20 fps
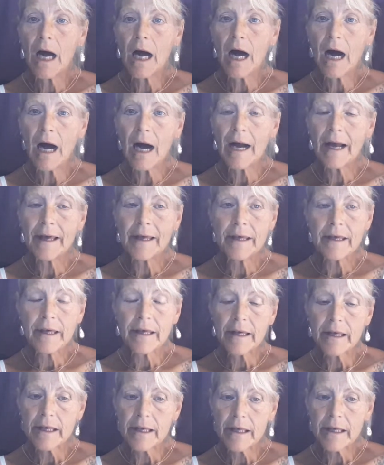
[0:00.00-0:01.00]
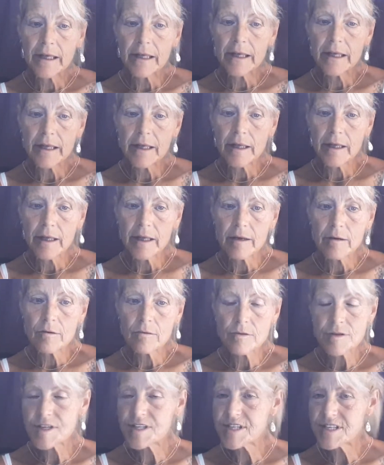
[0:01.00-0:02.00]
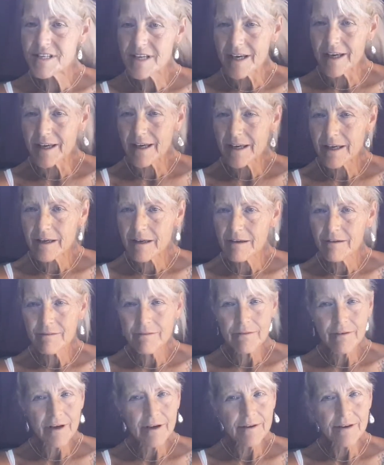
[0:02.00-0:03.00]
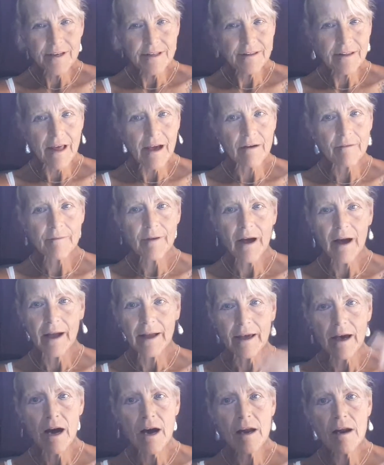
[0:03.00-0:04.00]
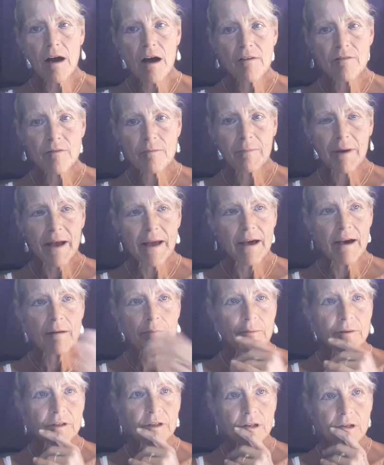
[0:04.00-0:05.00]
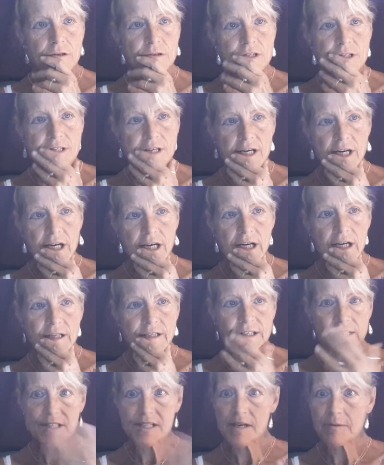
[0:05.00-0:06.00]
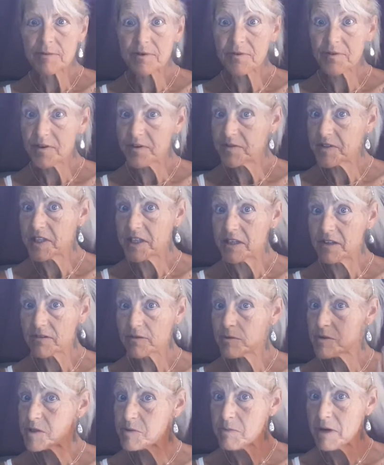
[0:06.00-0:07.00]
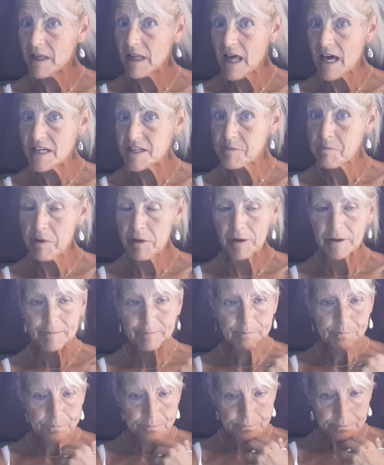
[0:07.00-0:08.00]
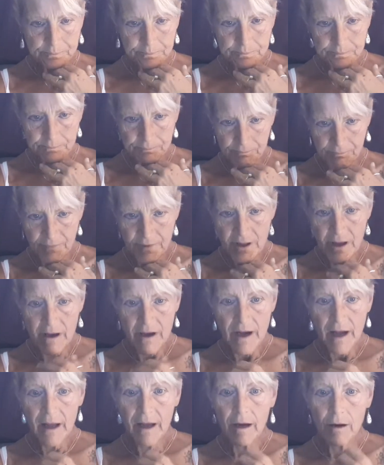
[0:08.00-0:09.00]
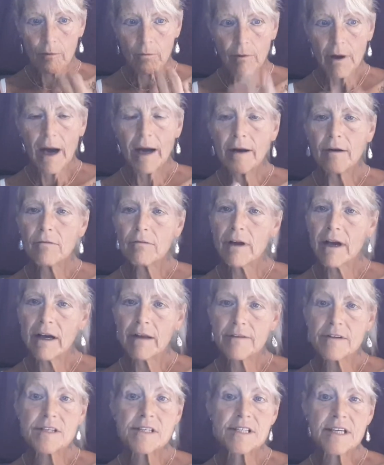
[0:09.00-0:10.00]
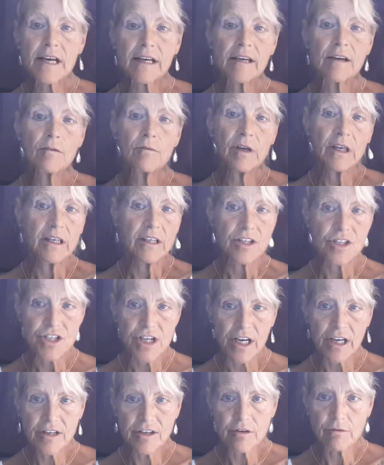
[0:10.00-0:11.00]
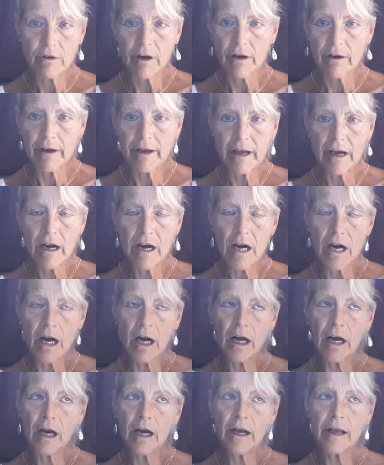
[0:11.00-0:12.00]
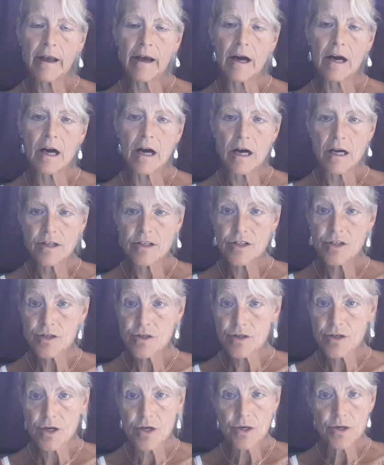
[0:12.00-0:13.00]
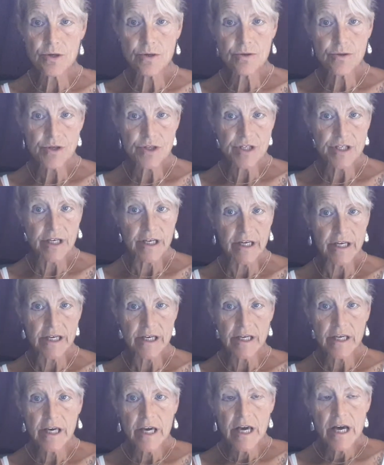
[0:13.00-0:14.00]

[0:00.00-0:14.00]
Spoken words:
I was sick. Now, I got off my Epclusa December 15th was my last pill. Right around the second week of January, I got so sick.